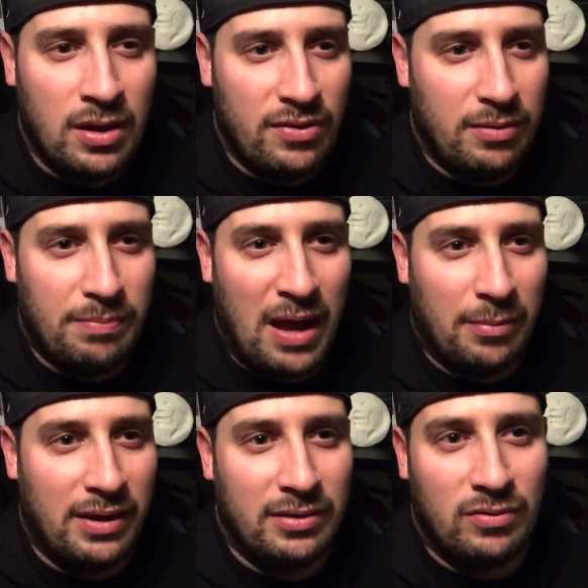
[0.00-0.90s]
Then
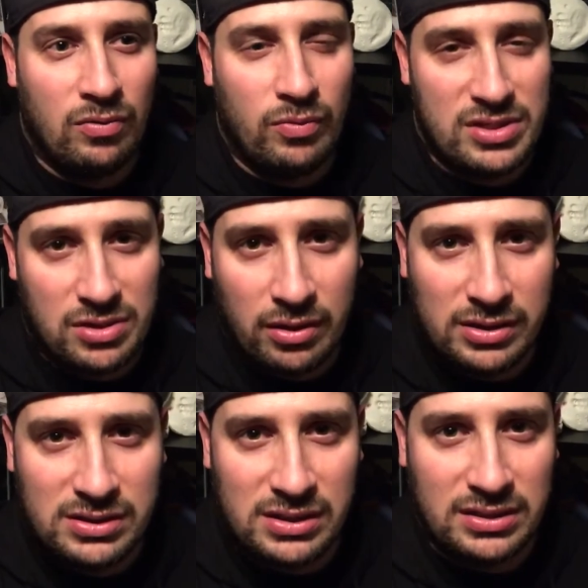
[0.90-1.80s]
Batman
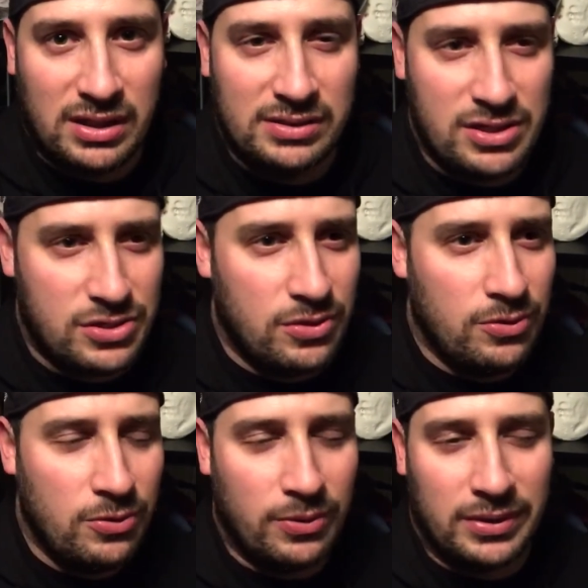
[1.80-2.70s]
Returns,
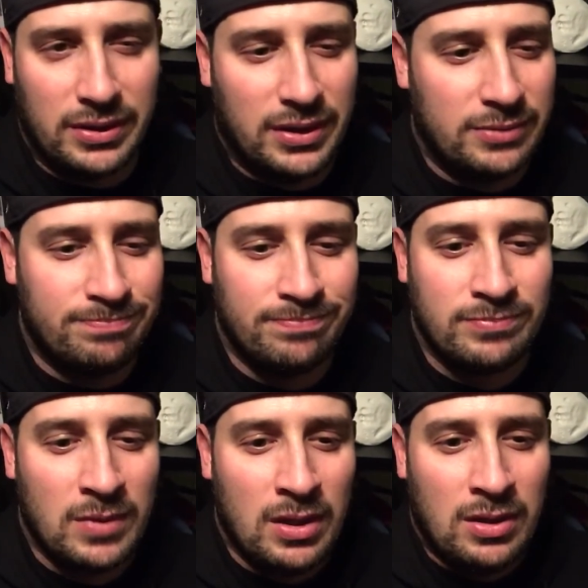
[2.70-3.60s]
1992, and,
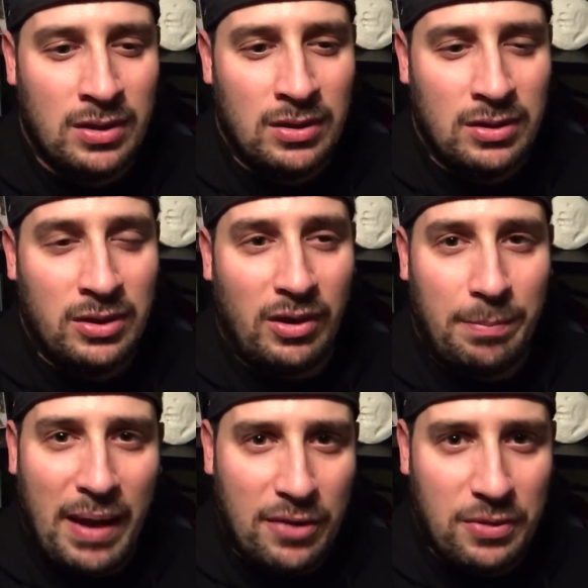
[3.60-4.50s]
you know, like,
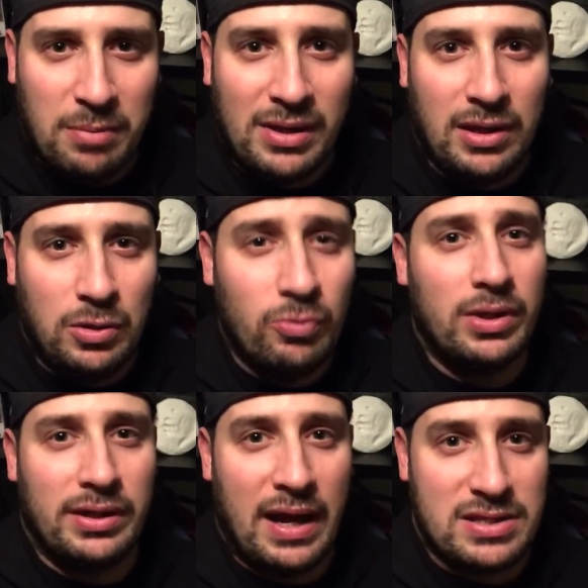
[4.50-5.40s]
back then, like, you
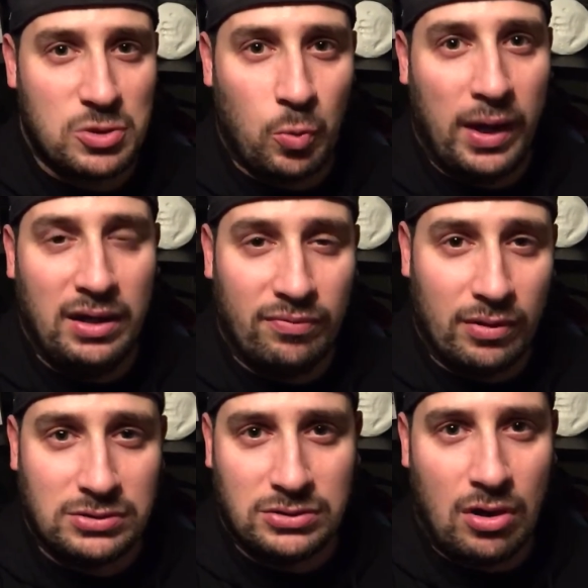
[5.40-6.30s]
really had to wait for
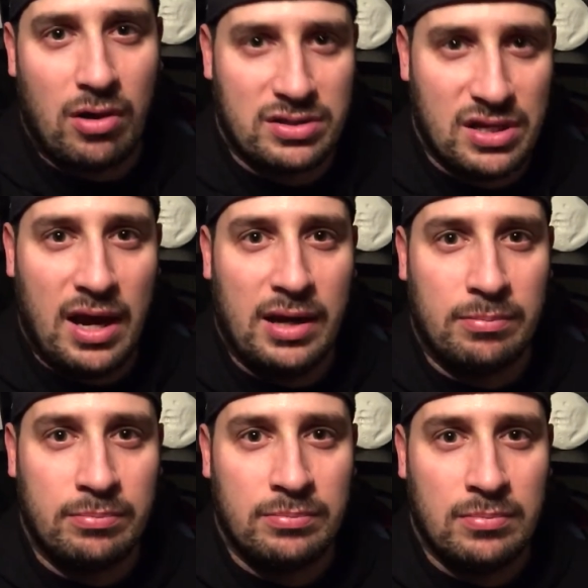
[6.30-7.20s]
a long time
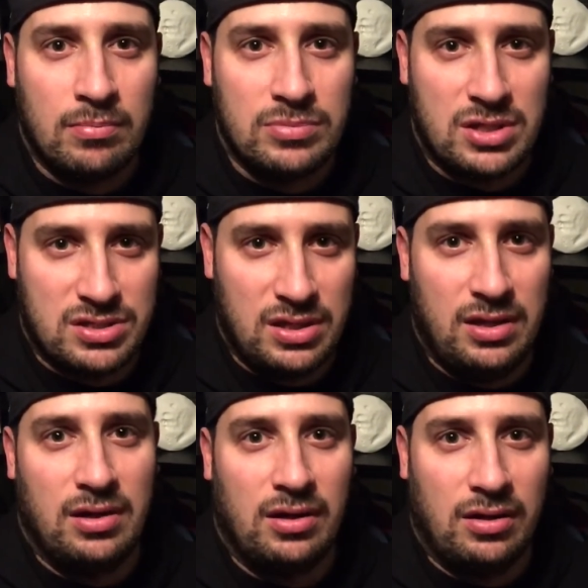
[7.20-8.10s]
to
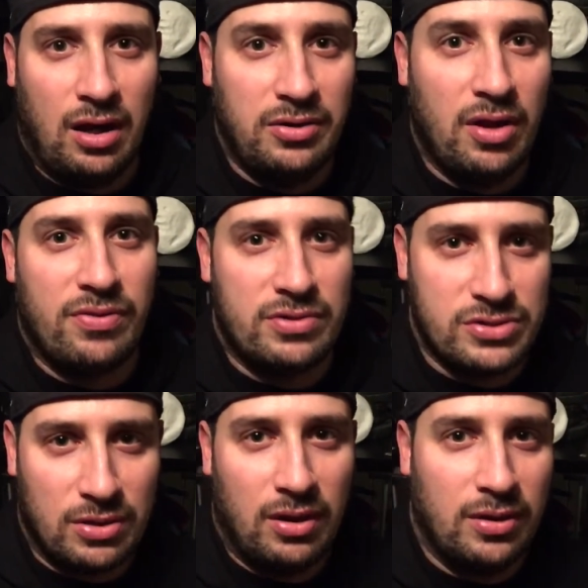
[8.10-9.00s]
see another,
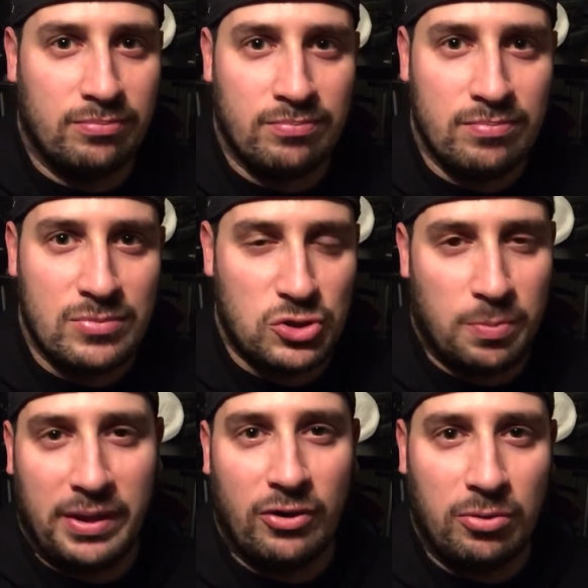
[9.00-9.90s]

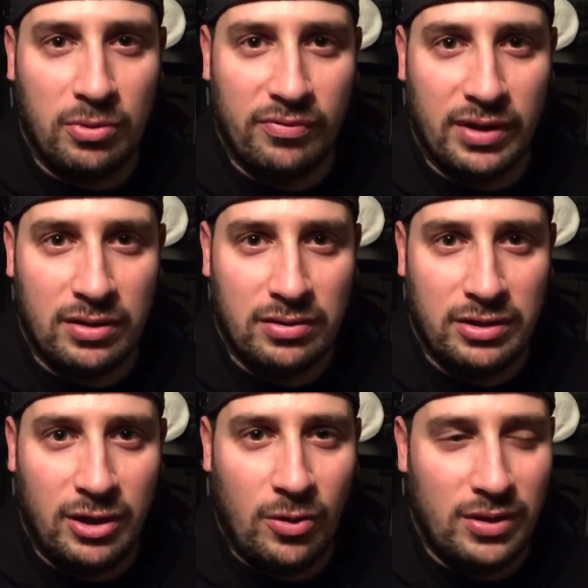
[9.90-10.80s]
superhero movie,
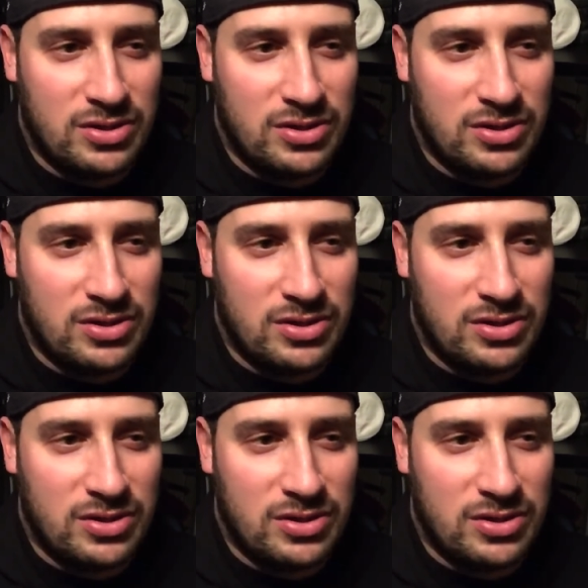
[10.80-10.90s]
you know,